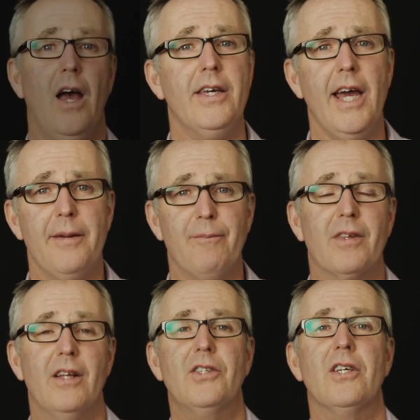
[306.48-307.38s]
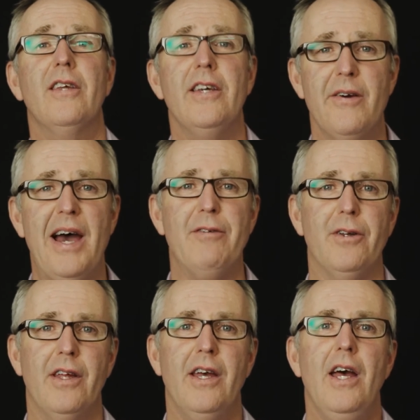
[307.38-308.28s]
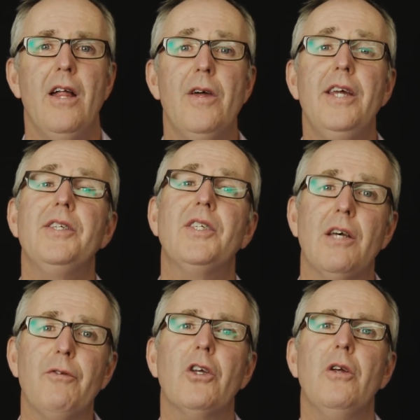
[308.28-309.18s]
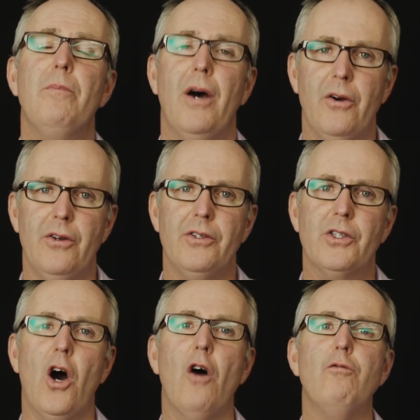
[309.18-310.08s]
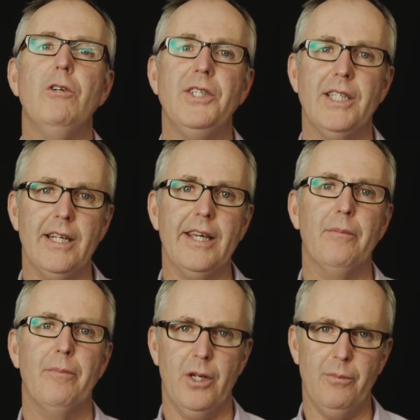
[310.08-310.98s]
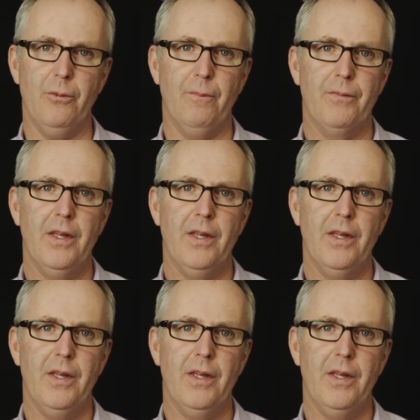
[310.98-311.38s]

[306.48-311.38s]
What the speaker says: Okay, so there you have it. They're the 7 components of resilient people.